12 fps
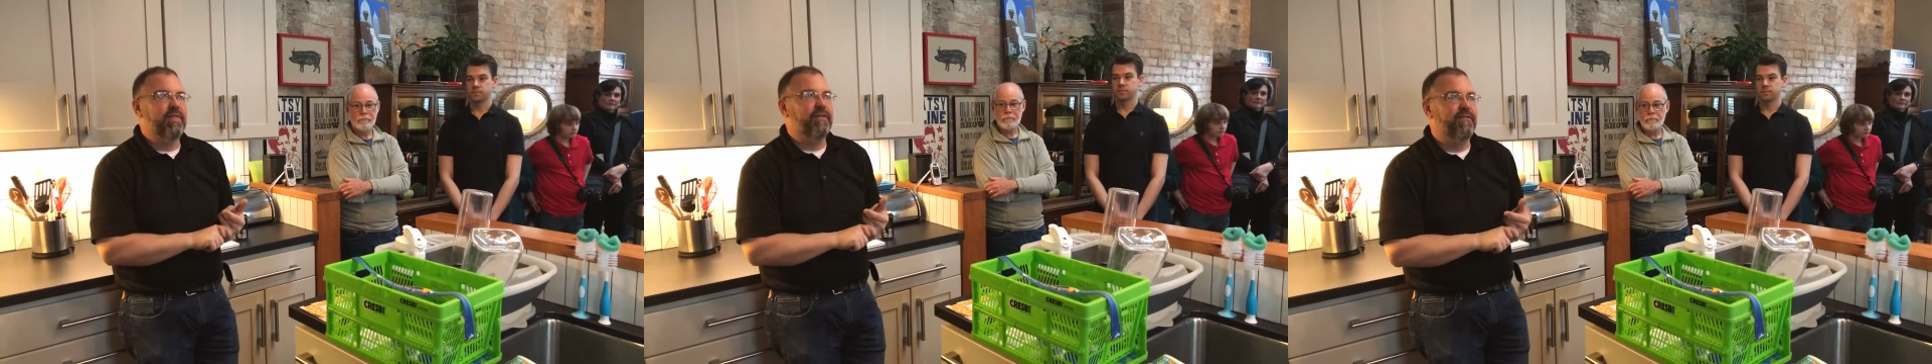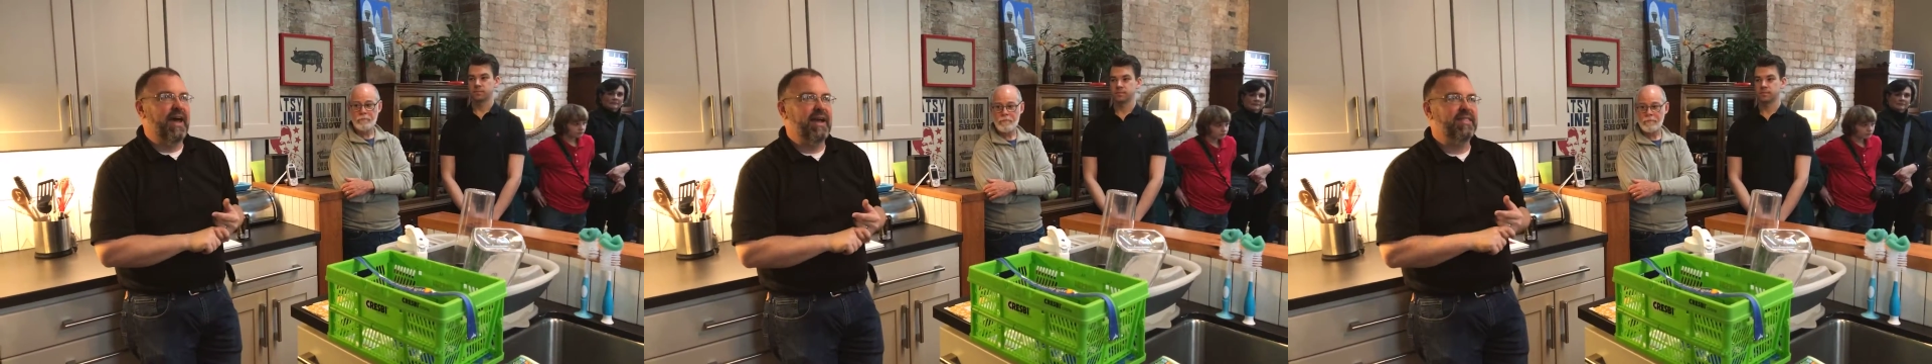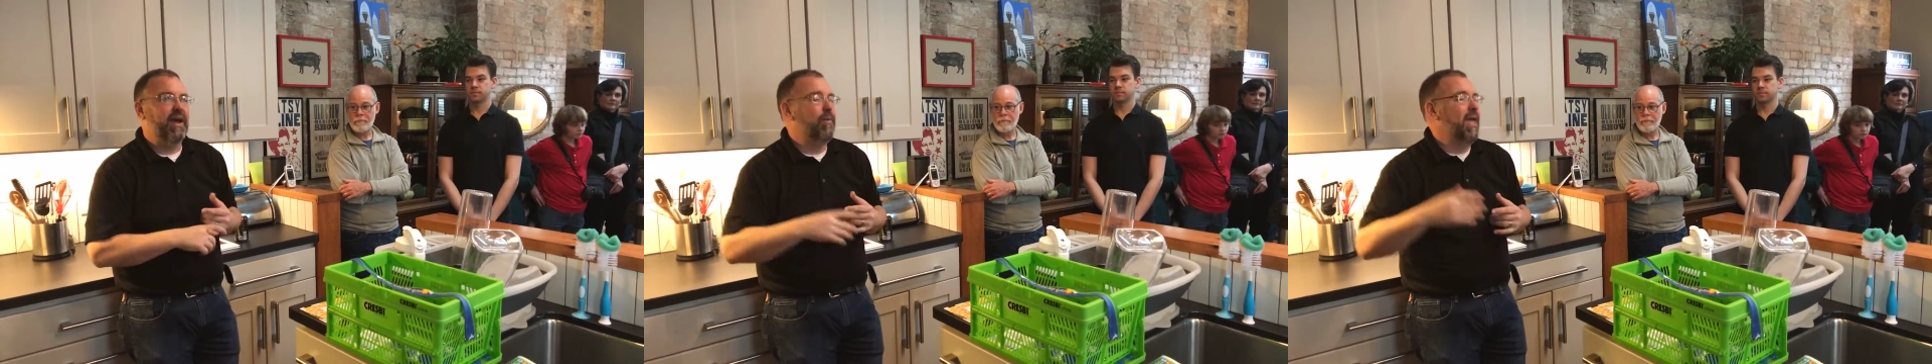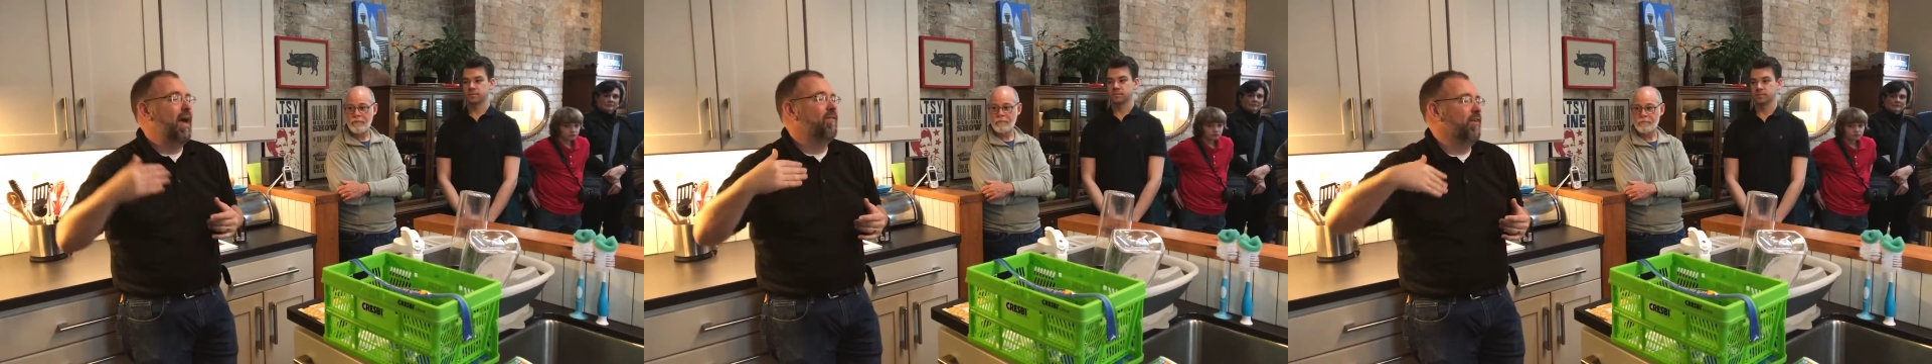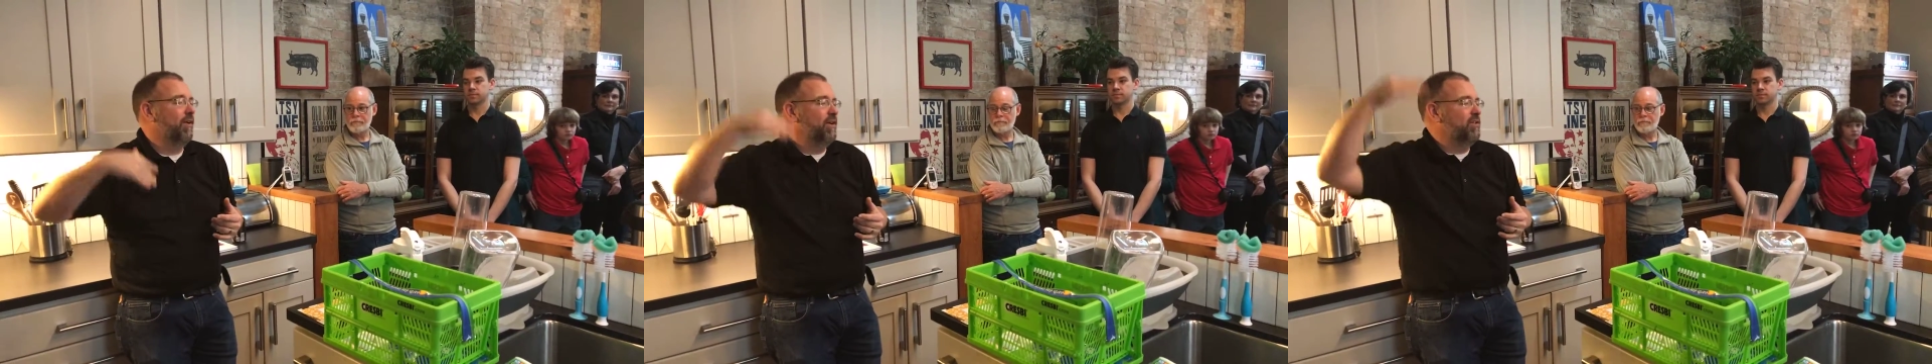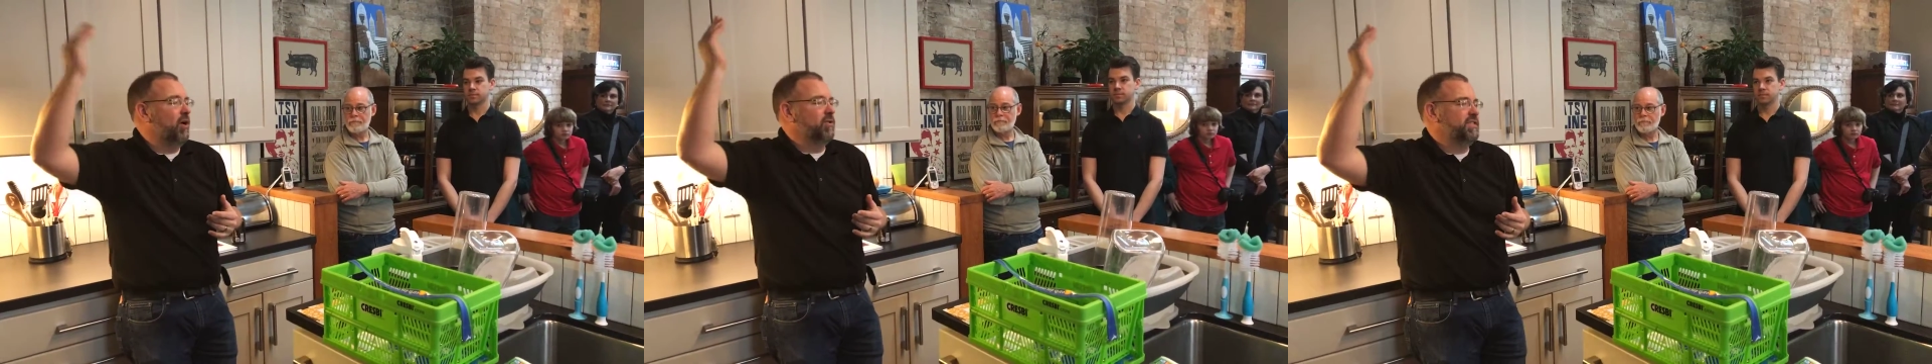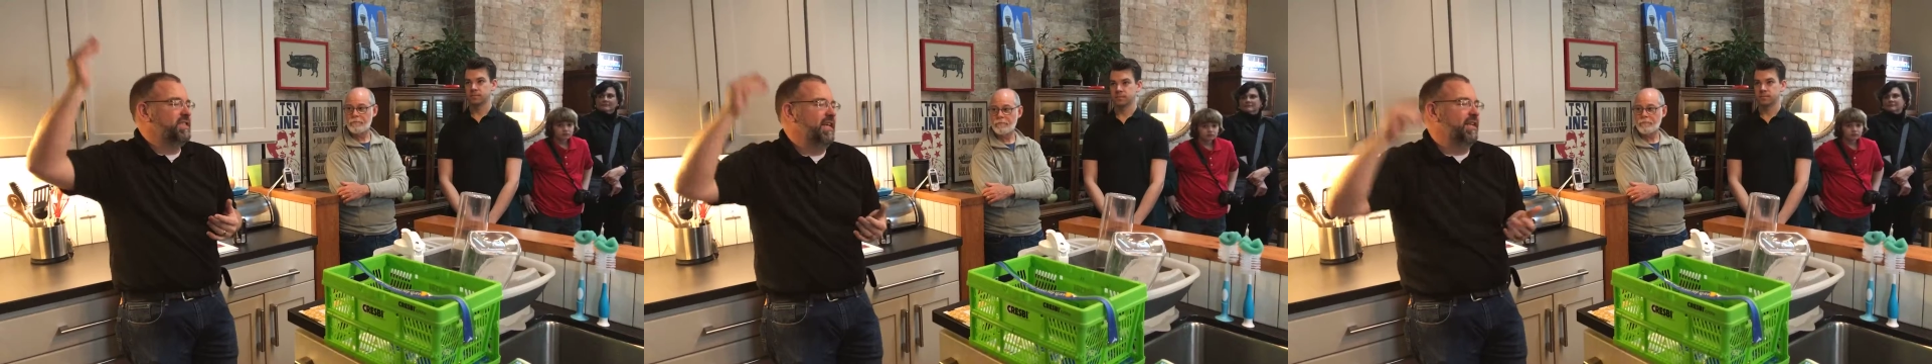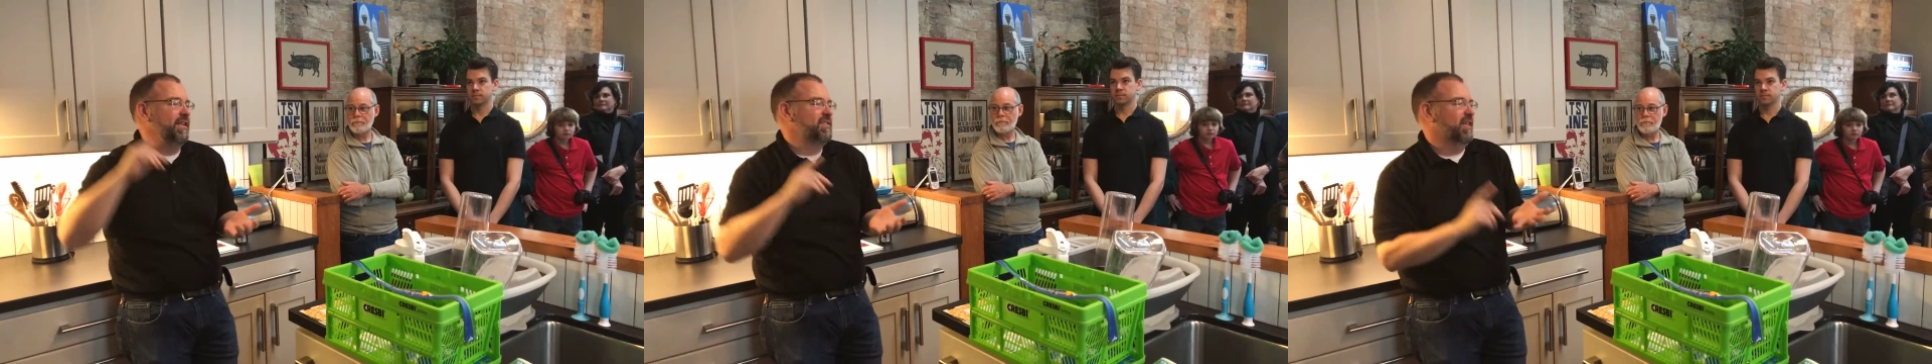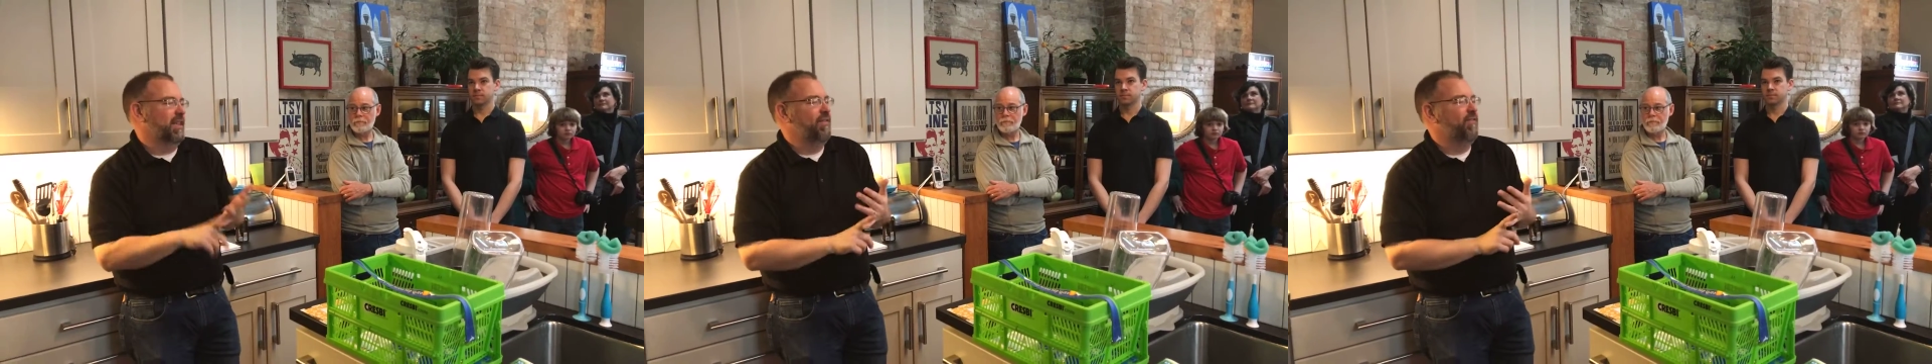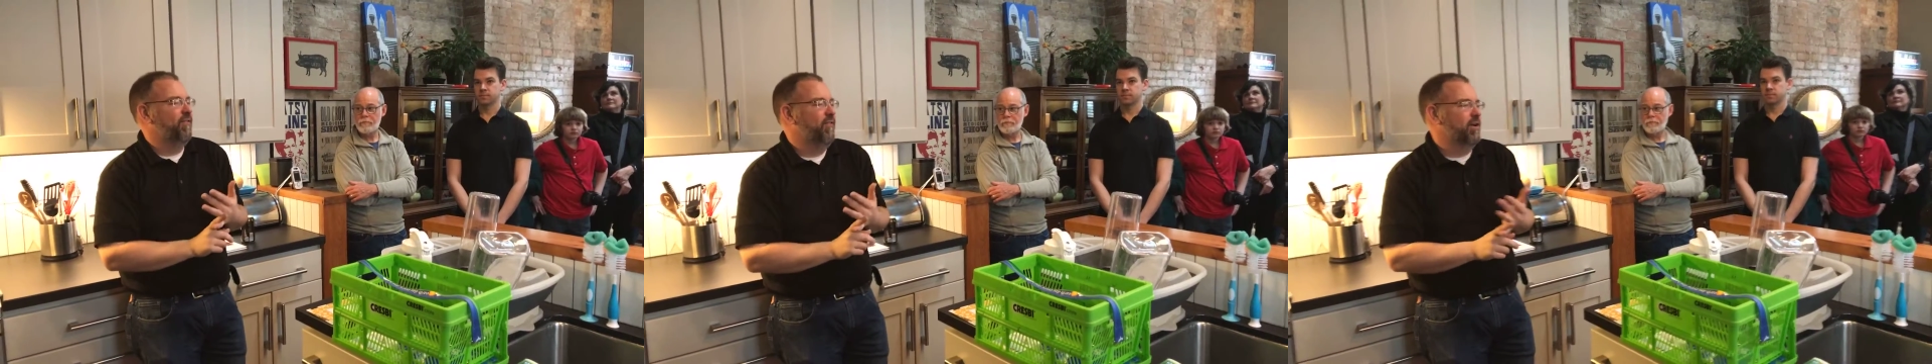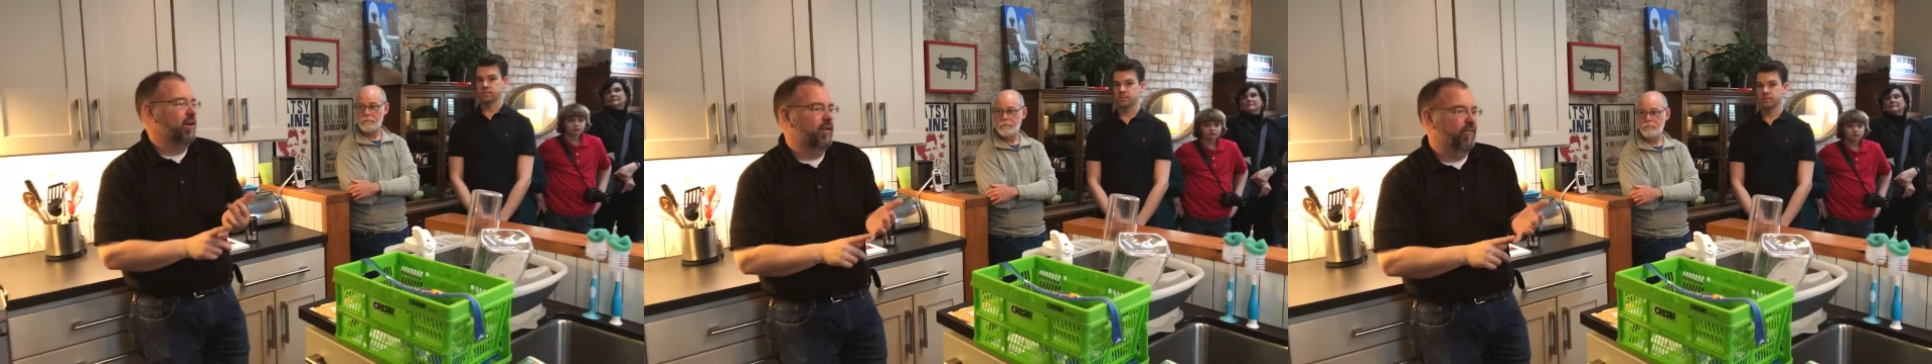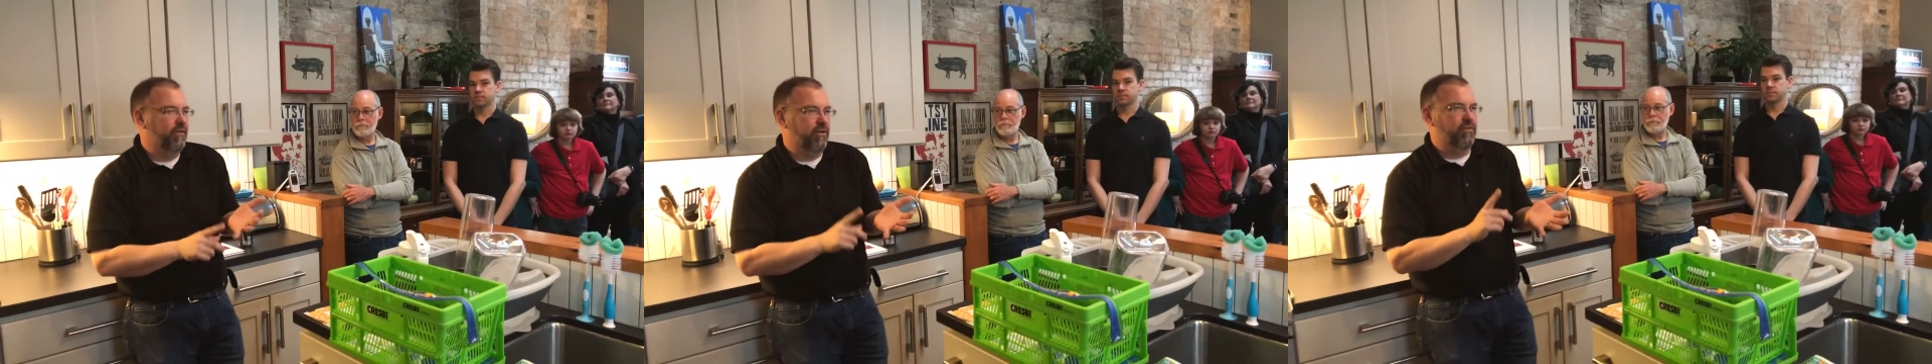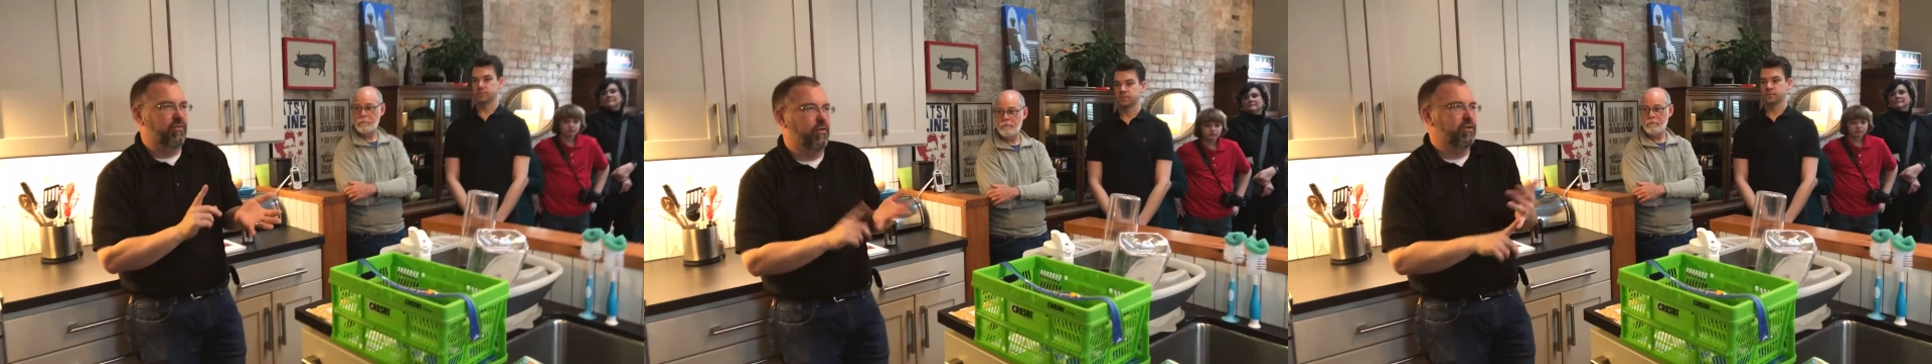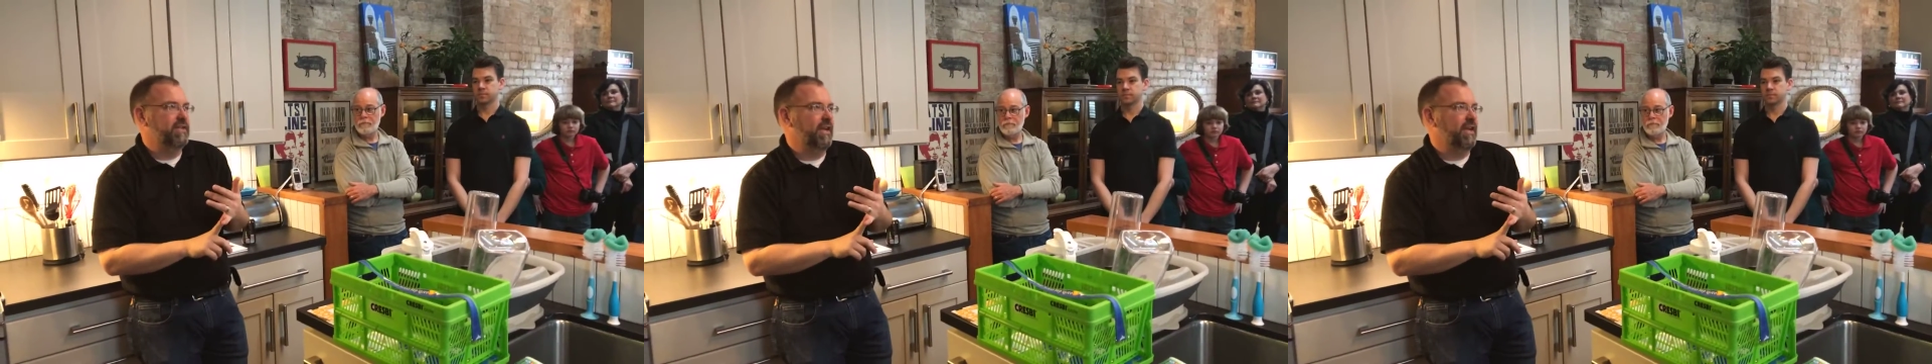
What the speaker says: The fact that we have very tall ceilings, 11 foot on the first floor,